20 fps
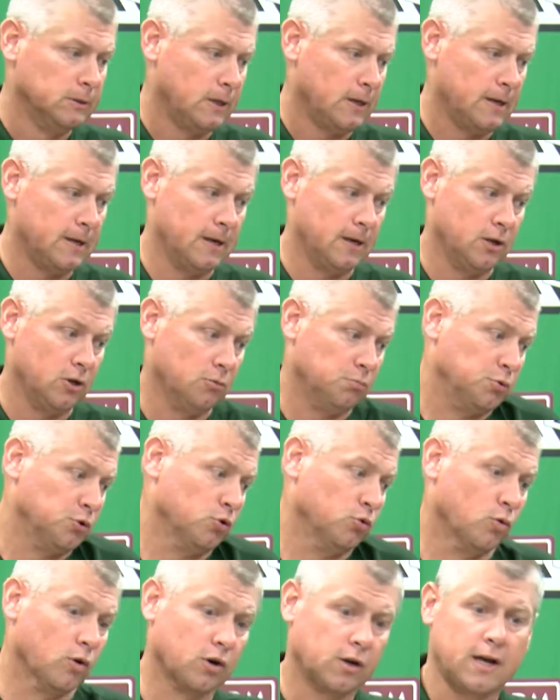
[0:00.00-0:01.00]
and the
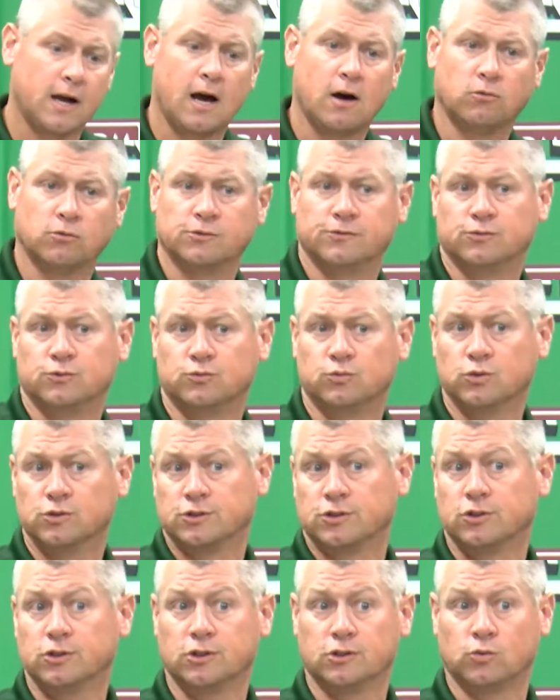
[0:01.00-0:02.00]
pool workout was
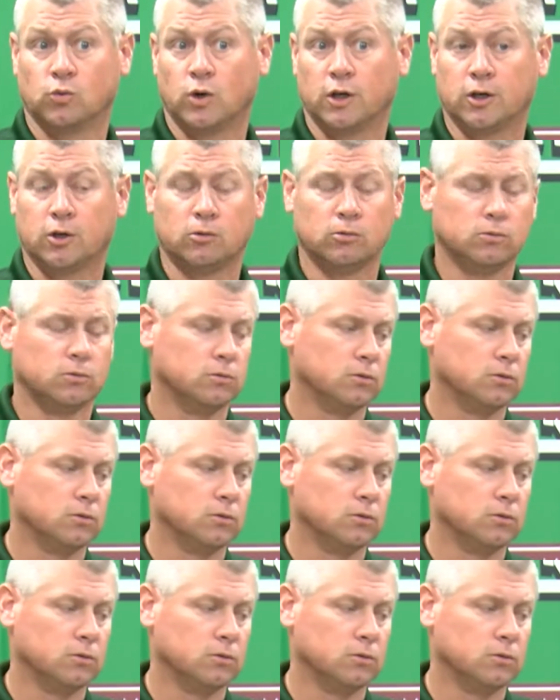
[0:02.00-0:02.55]
good as well.